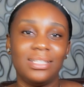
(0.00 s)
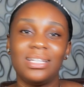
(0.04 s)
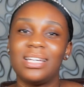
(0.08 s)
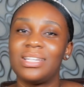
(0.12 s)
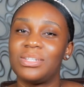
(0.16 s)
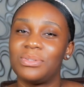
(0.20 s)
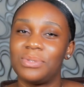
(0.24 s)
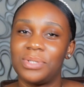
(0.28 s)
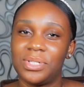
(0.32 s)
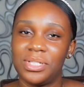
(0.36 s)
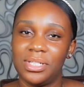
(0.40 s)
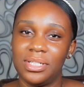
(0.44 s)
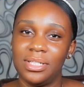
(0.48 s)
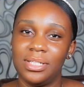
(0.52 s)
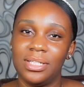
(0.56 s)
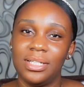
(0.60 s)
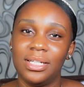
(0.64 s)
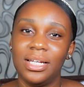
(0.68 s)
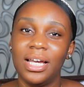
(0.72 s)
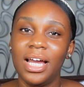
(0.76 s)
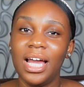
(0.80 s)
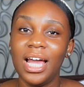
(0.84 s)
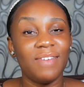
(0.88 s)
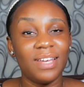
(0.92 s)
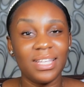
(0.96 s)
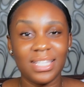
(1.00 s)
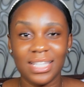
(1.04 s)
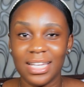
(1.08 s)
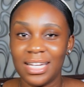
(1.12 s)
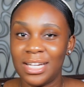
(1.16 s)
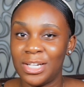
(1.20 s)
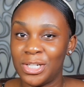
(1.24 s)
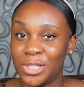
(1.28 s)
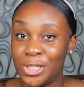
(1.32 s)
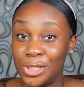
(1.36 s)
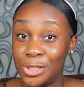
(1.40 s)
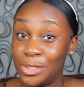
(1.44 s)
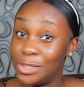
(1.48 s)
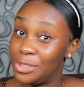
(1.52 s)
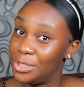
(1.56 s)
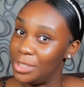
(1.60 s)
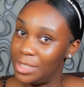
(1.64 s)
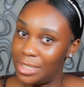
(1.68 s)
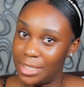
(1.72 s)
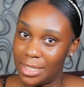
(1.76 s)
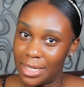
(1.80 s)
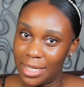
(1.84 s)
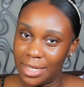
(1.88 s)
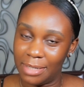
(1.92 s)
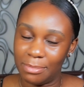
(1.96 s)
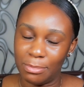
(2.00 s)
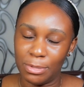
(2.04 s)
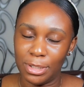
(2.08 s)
That's what she did. If you ask her now, she's going to deny,